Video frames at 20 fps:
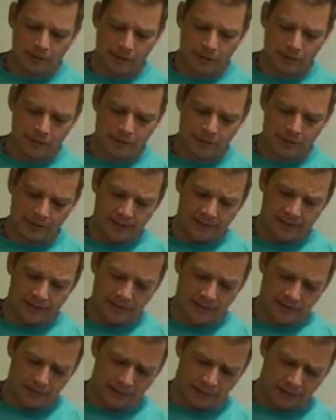So let's take
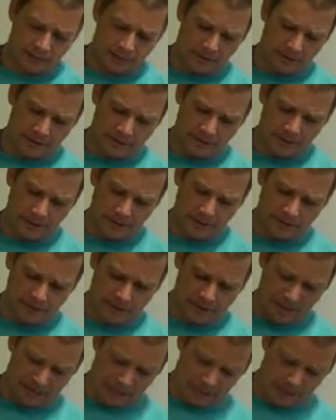our Sun
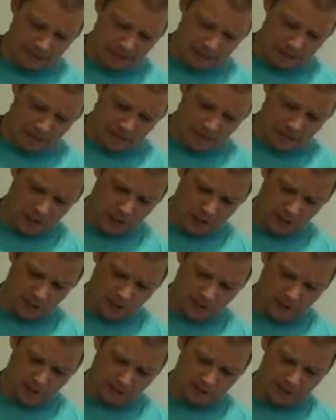back to the
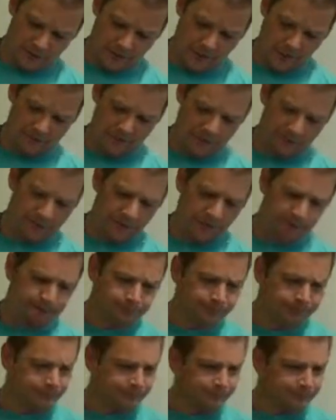Tropic of Cancer
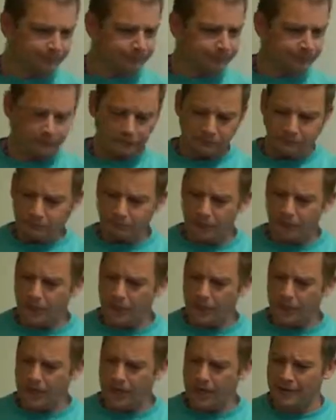
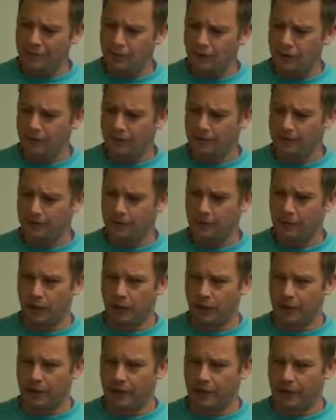and have a look at the
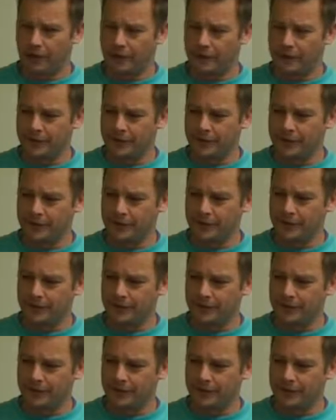polar areas.